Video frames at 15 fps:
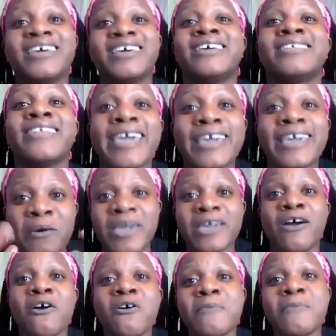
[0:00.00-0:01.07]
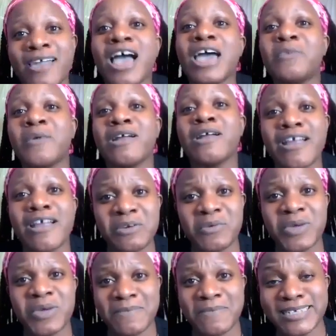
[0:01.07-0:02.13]
like going, oh my God, where are you?
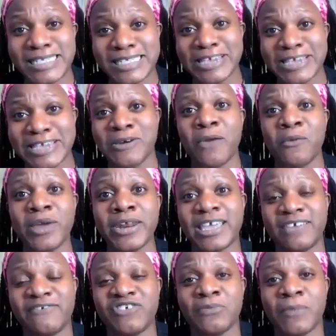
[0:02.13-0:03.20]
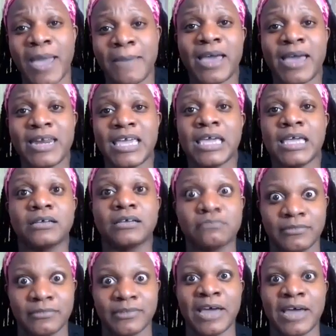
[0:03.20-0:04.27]
We missed you. I want to give you my money.
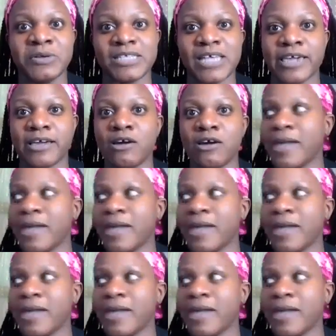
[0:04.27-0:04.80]
And I was like, oh my